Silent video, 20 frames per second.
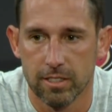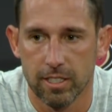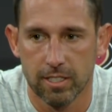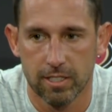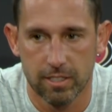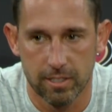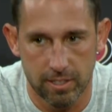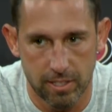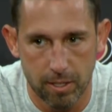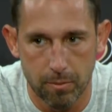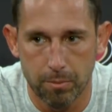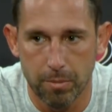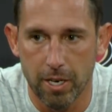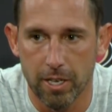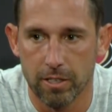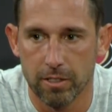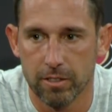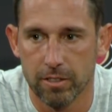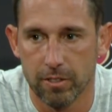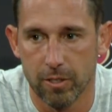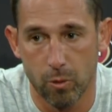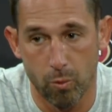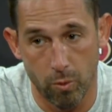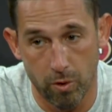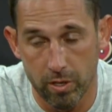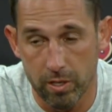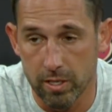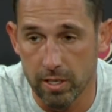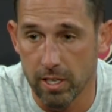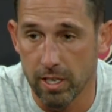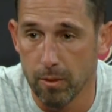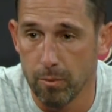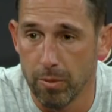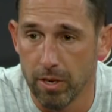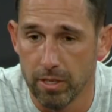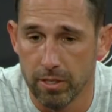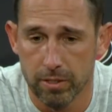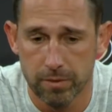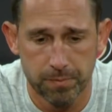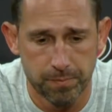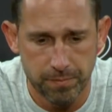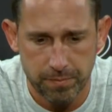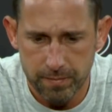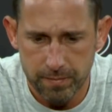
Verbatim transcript: They can get better, and they're working to get better.